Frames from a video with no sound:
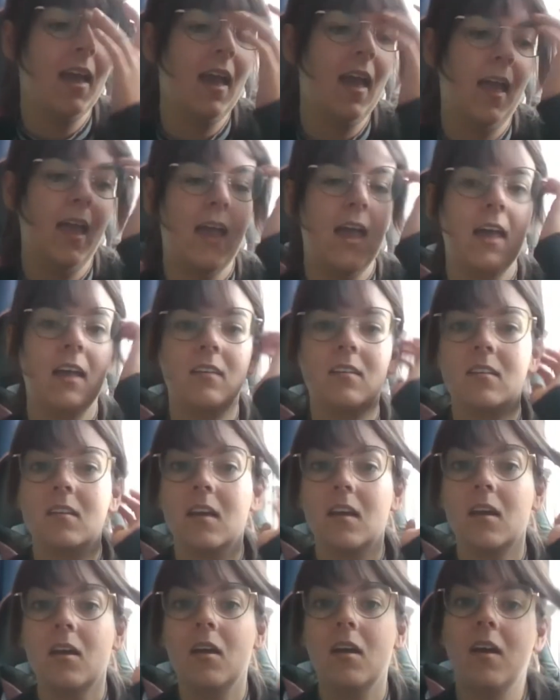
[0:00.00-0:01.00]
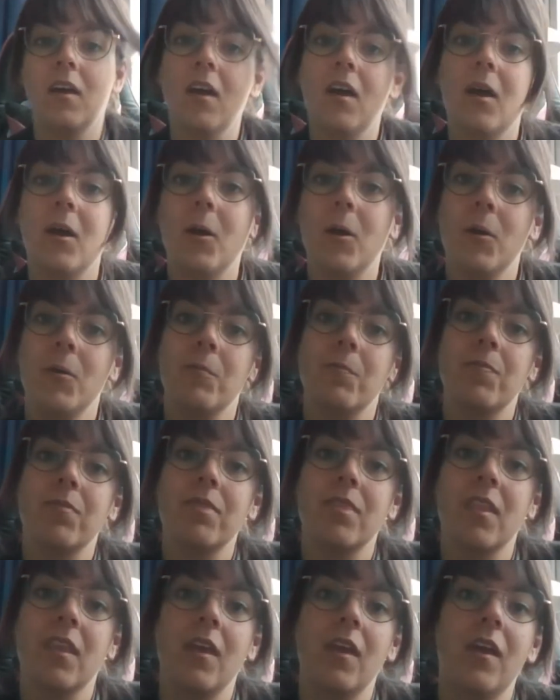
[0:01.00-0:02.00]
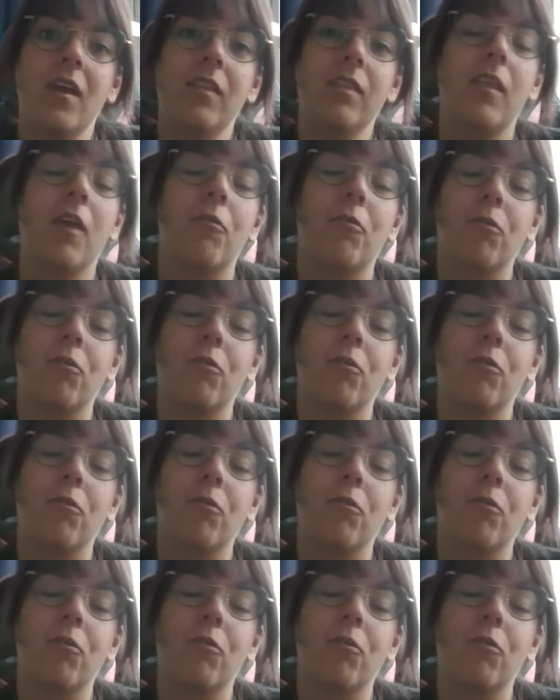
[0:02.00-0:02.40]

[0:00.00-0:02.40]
and they